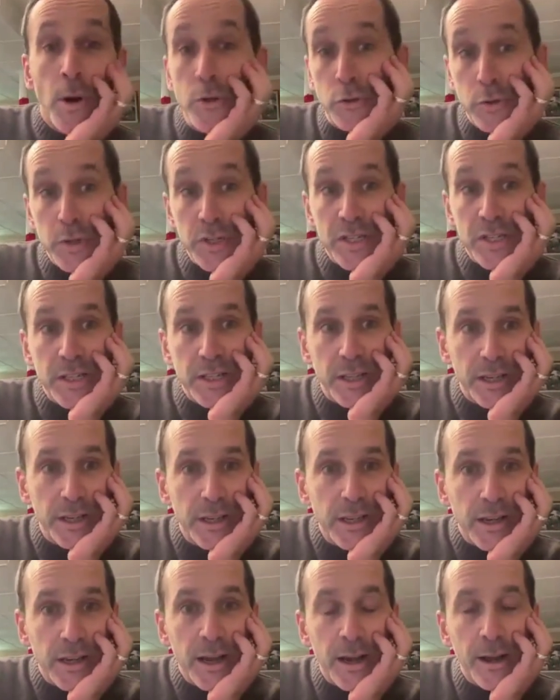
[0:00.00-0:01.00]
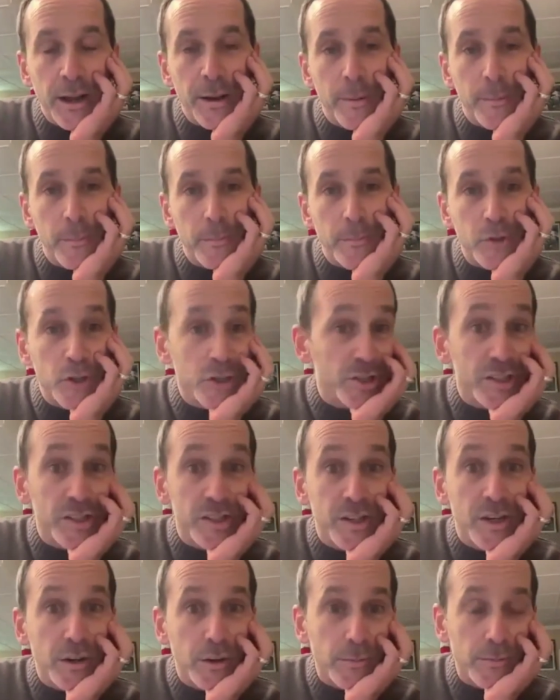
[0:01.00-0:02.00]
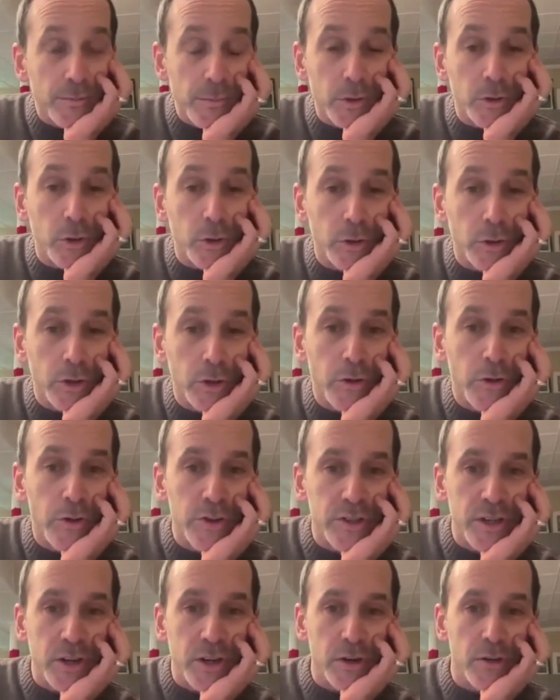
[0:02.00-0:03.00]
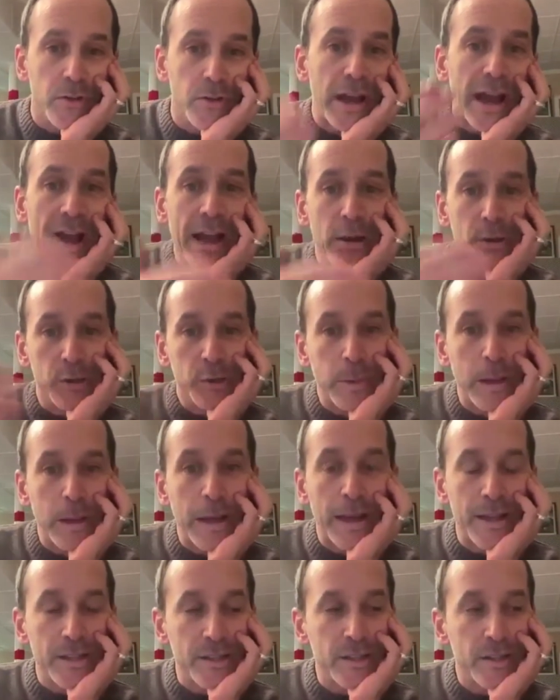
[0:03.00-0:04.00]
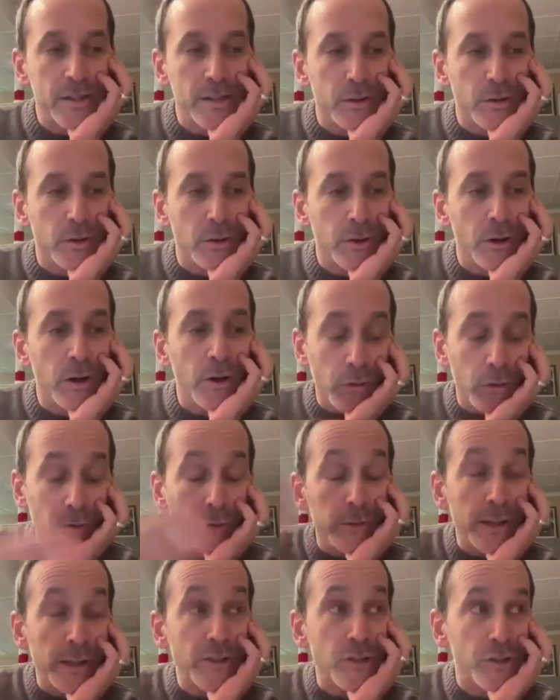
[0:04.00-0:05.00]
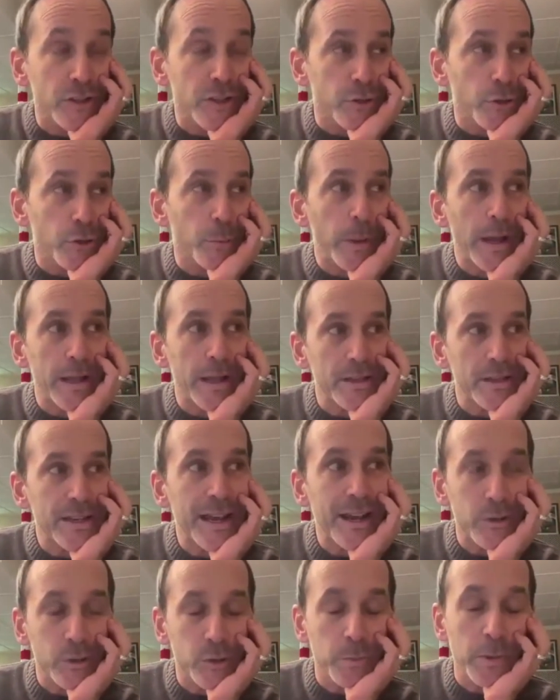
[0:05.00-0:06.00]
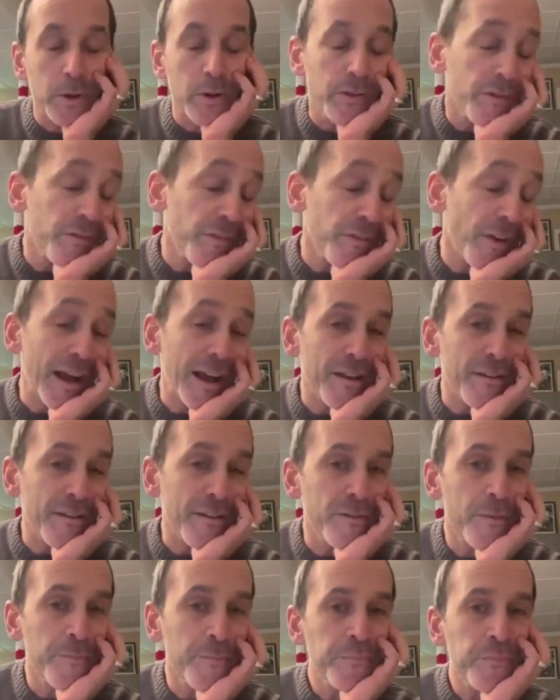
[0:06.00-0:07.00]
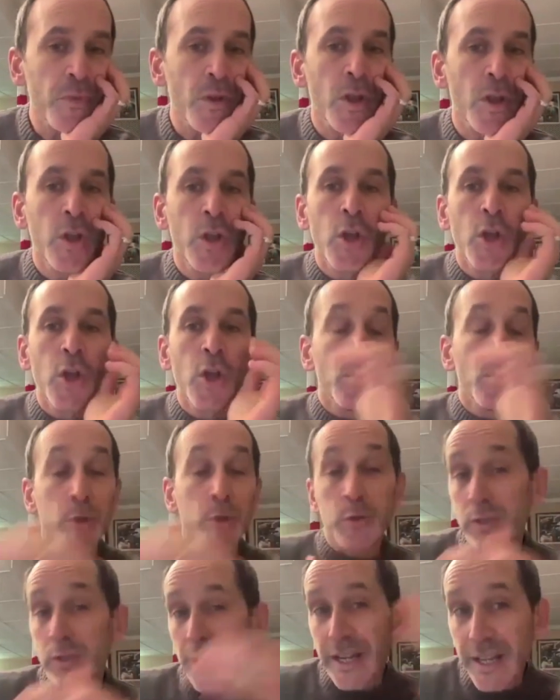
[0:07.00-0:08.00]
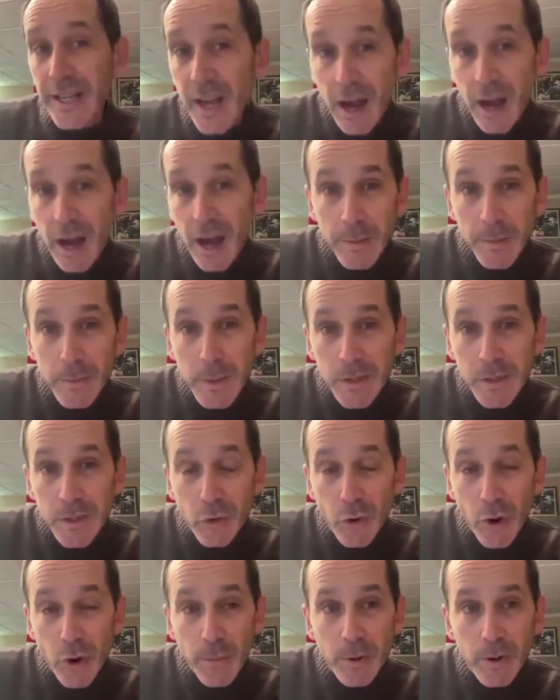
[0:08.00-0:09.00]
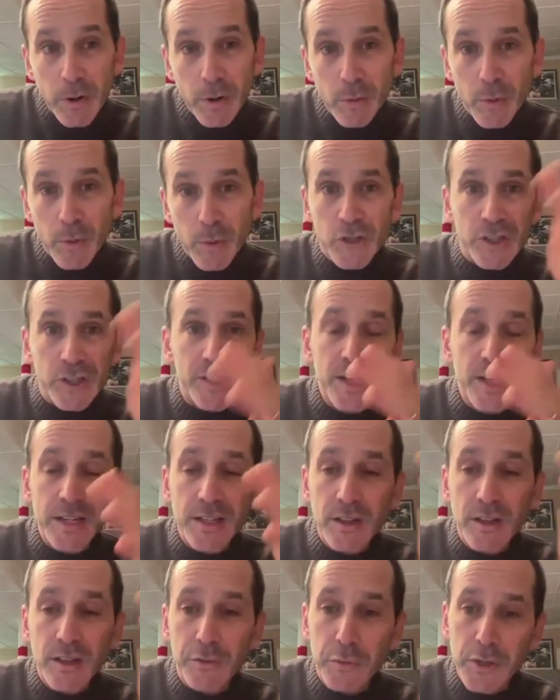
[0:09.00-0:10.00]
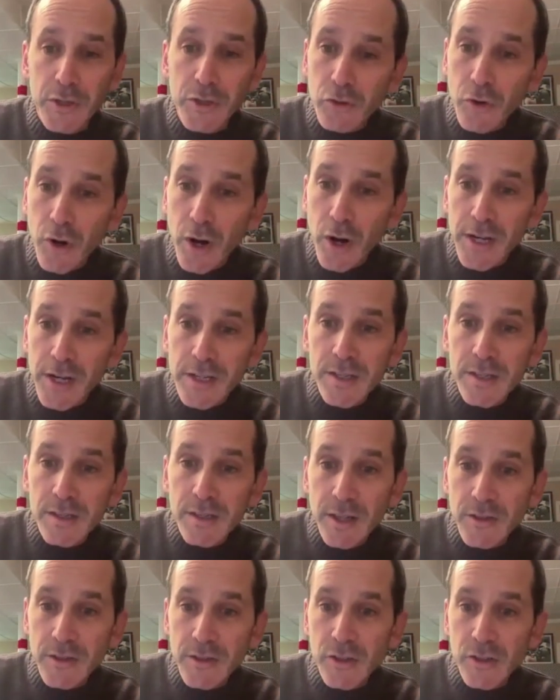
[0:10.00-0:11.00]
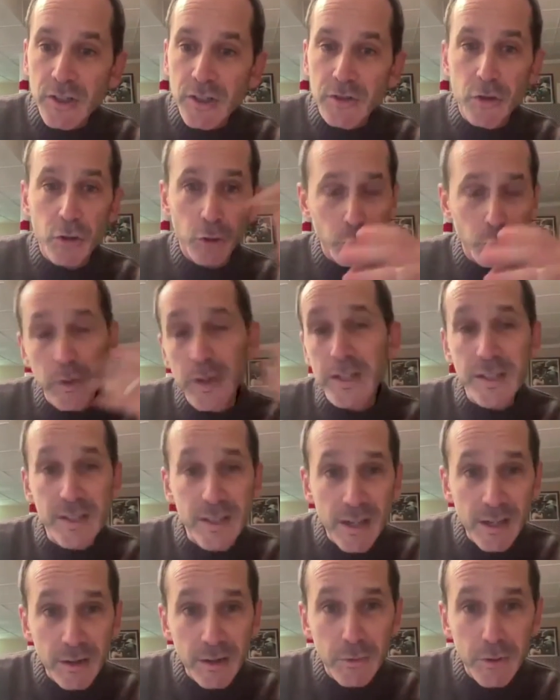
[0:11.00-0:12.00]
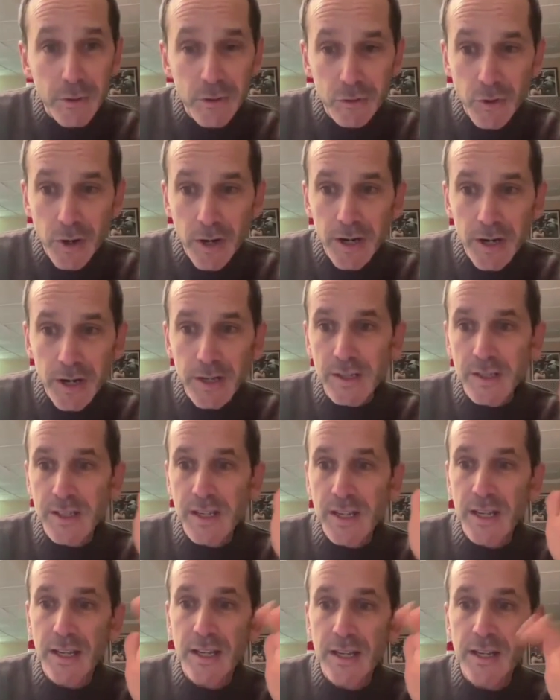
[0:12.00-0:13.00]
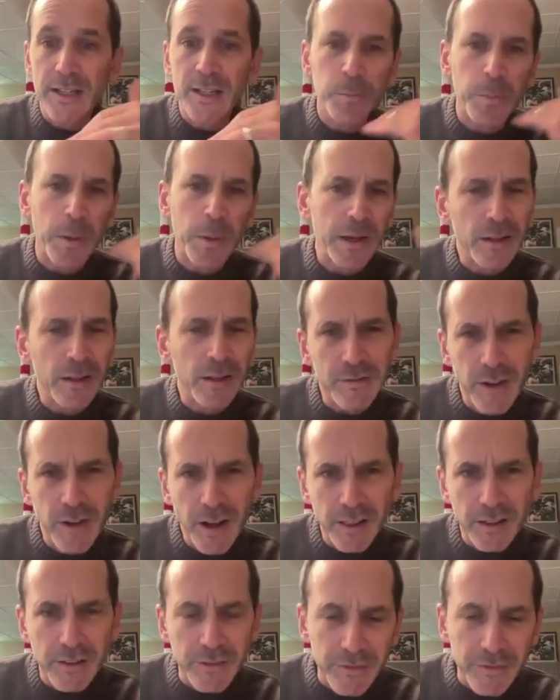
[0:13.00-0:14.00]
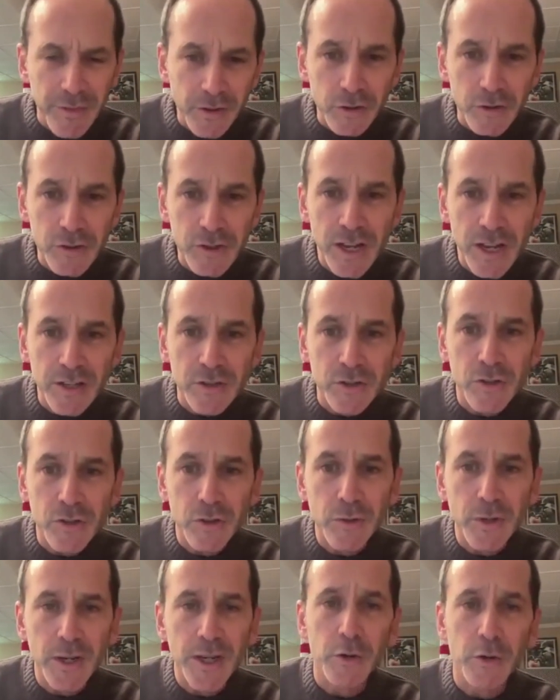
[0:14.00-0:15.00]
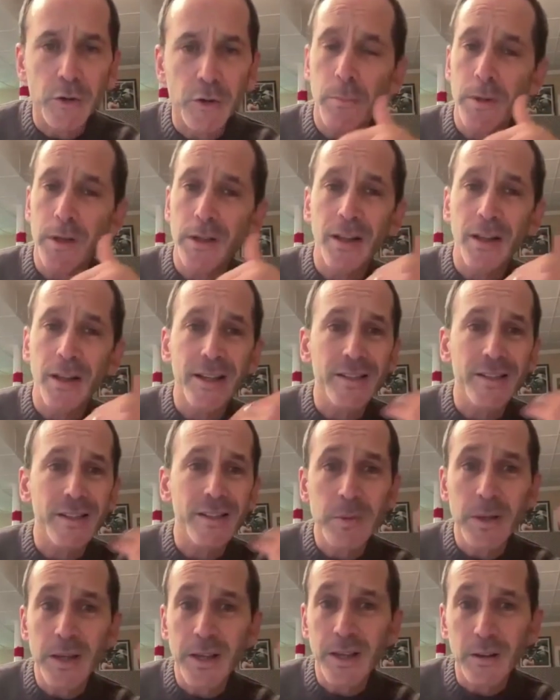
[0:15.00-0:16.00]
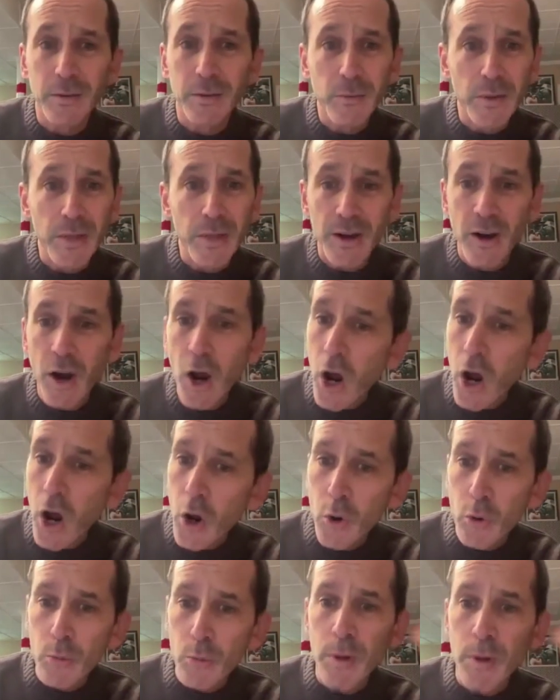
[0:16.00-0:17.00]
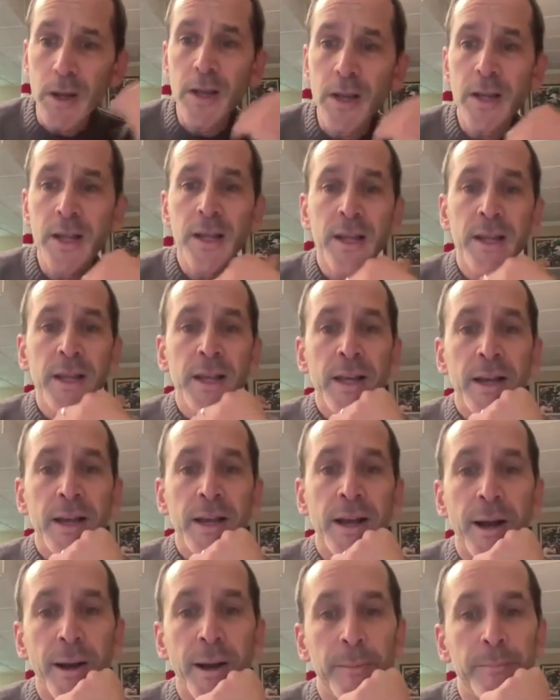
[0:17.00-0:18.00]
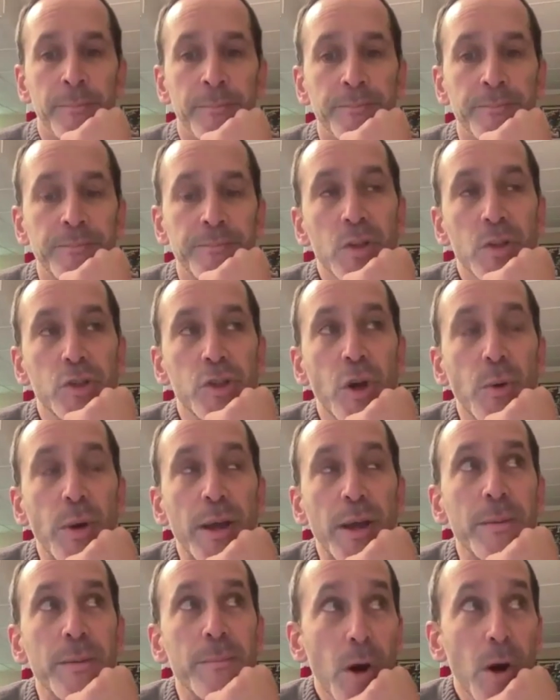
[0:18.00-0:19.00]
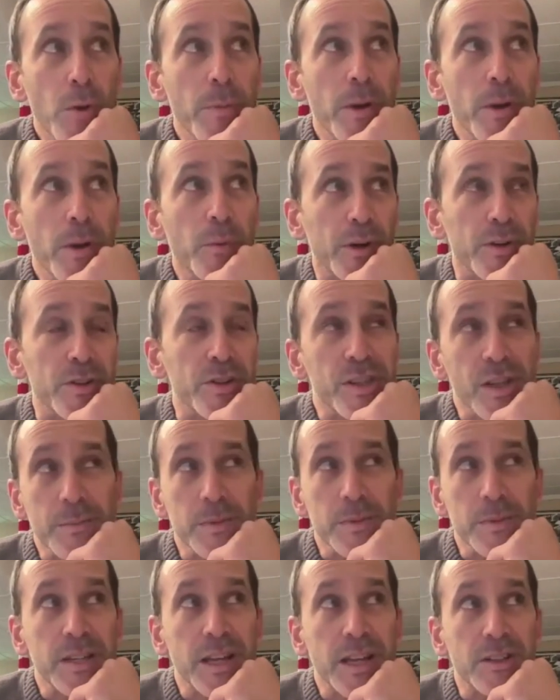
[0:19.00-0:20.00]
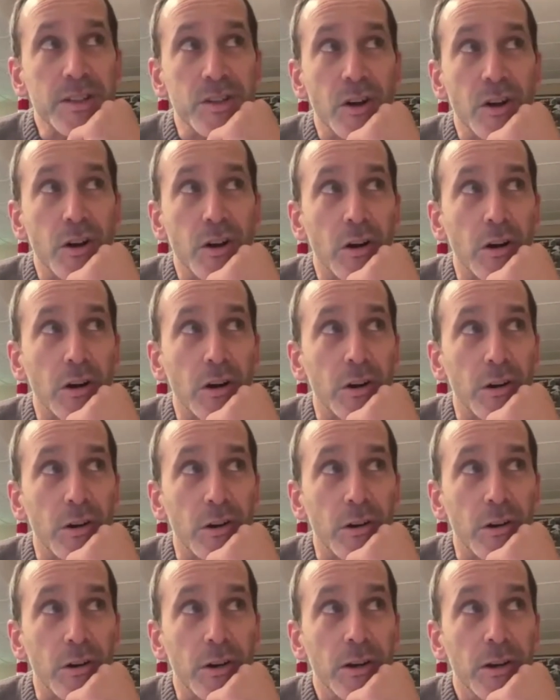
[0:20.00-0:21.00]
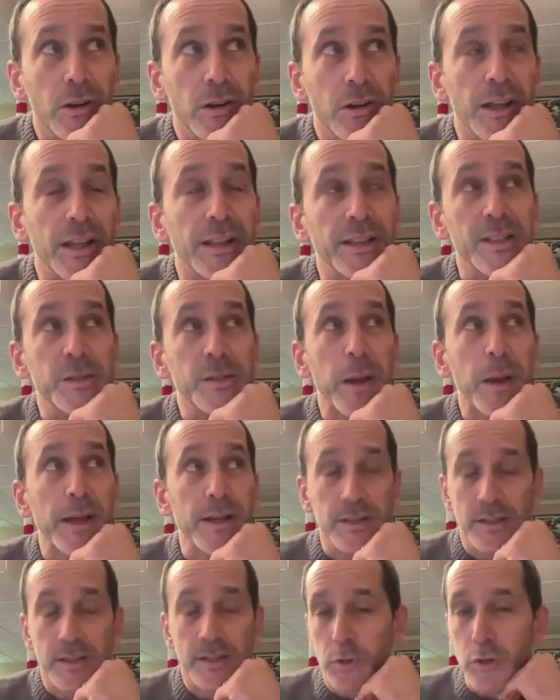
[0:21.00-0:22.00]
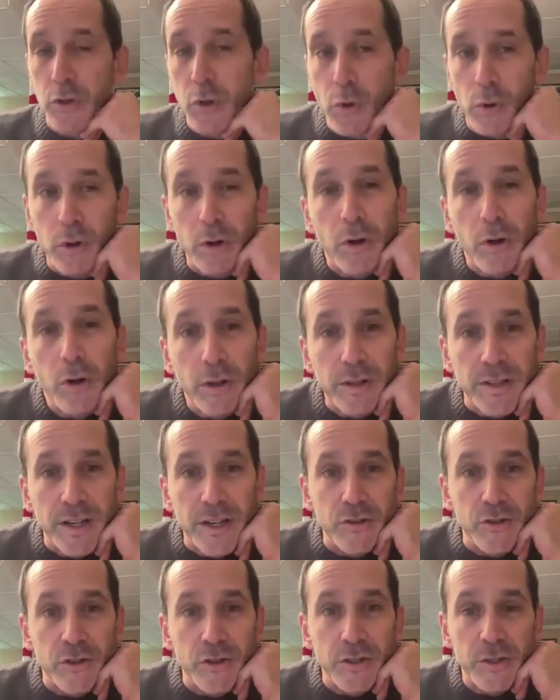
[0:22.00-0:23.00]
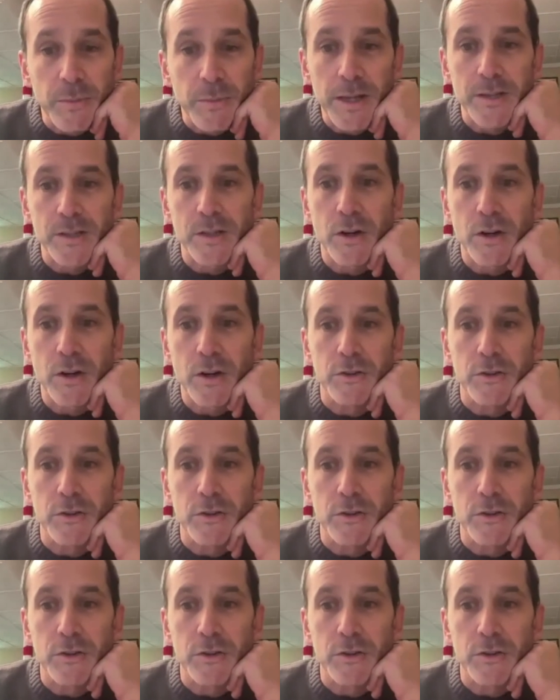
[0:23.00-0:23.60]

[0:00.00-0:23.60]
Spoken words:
Most recently, just this year, or earlier this year, the House passed, or the legislature passed House Bill 5, which was like an omnibus crime bill, which extended 3 strikes legislation, or reinstated 3 strikes. It expanded the violent offender statute. It criminalizes being without a home. So in a moment where some states are at least paying some rhetorical attention to mass